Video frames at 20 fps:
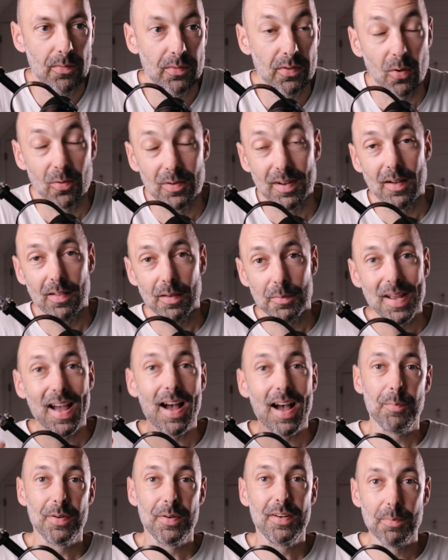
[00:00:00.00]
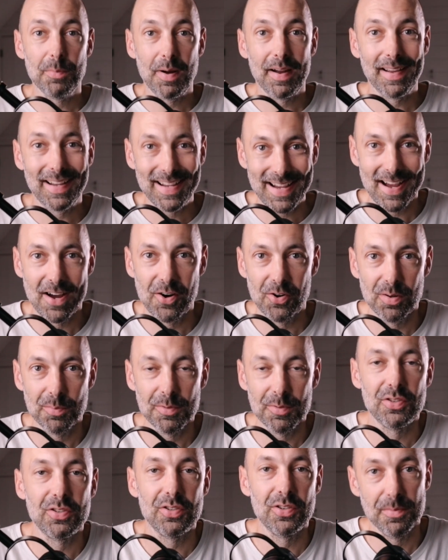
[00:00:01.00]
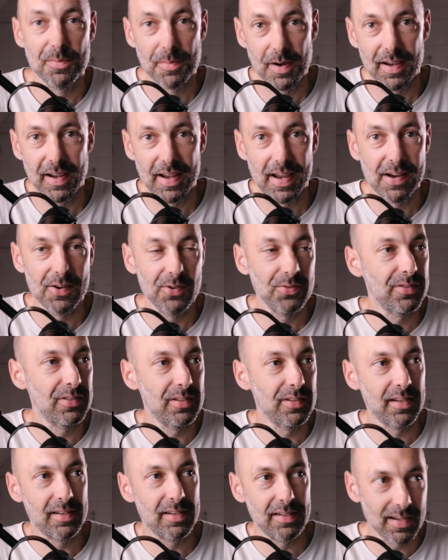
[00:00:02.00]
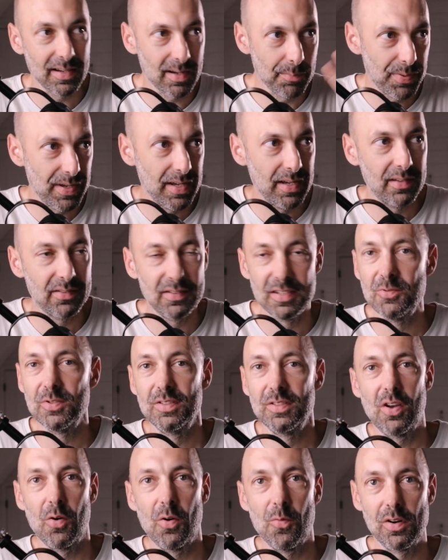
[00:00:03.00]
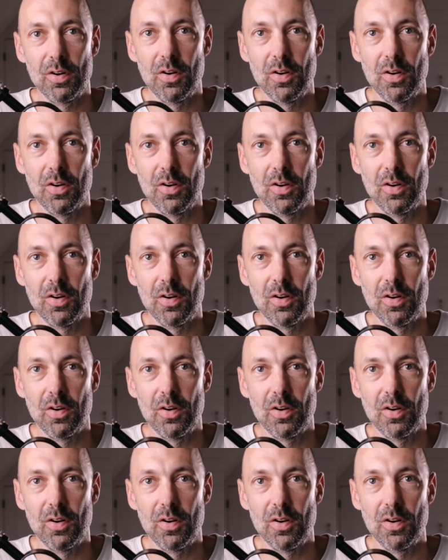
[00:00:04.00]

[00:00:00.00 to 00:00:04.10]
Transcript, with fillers: So now let me hop into my account. I'm going to show you my account so you can take a peek, see what's going